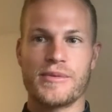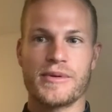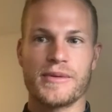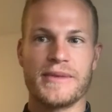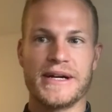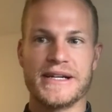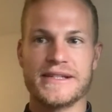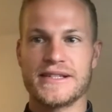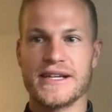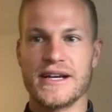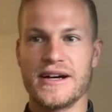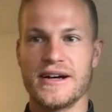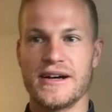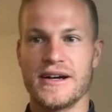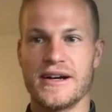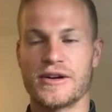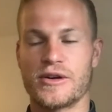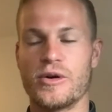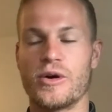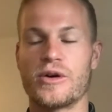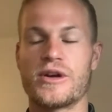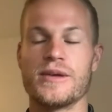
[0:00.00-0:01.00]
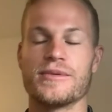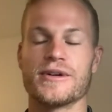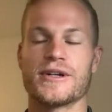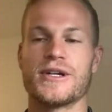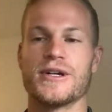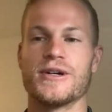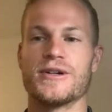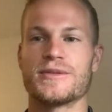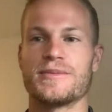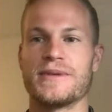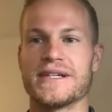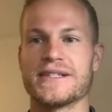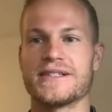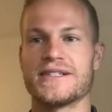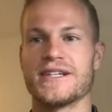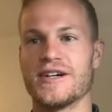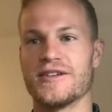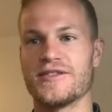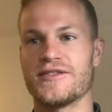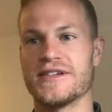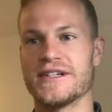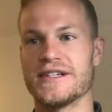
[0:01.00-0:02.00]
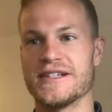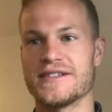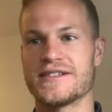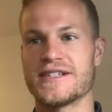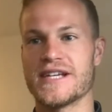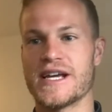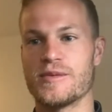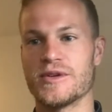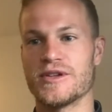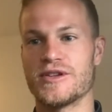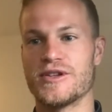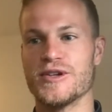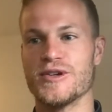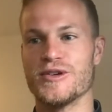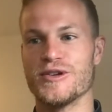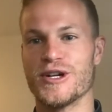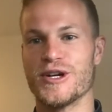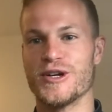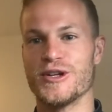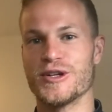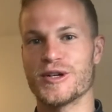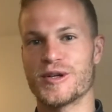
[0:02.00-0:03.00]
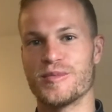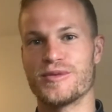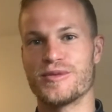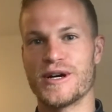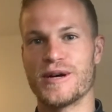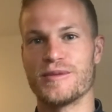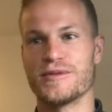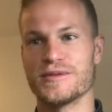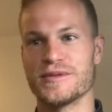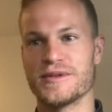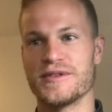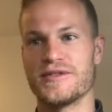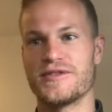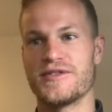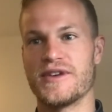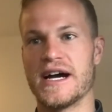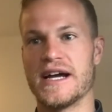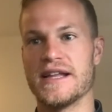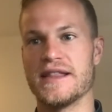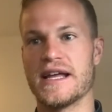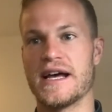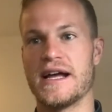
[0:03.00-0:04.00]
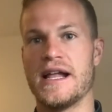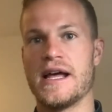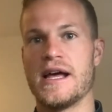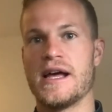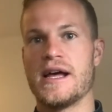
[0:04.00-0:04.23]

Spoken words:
myself, or goalkeeper coach myself, and same with you, you could probably find that